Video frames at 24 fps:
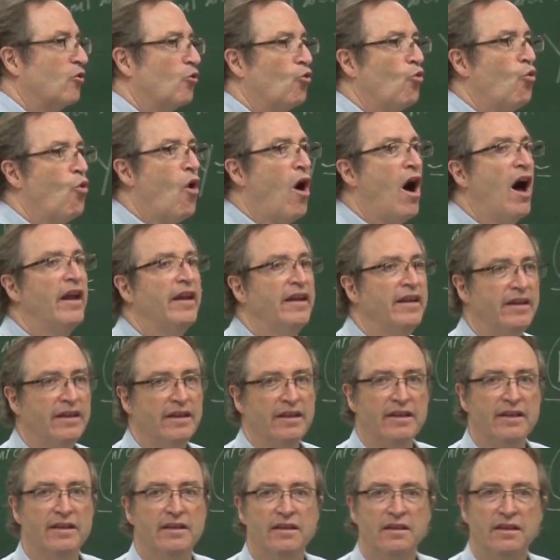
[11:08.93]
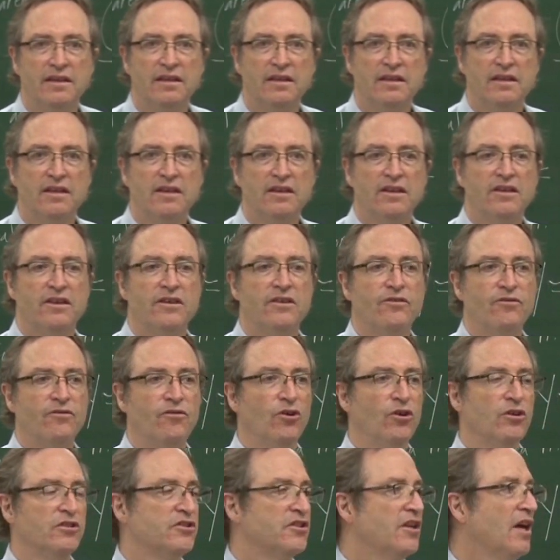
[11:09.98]
quantity
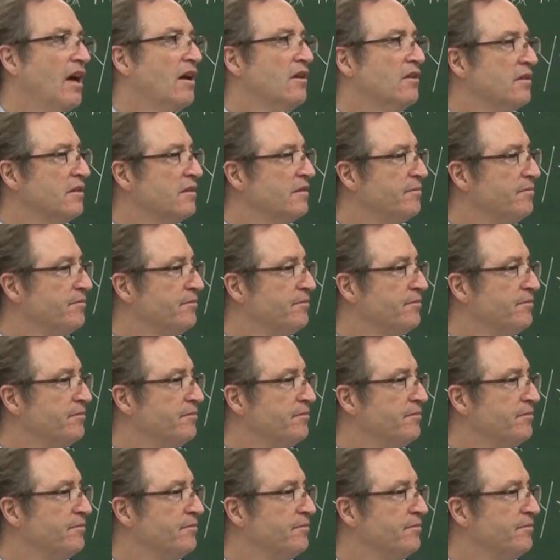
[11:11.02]
for a solid.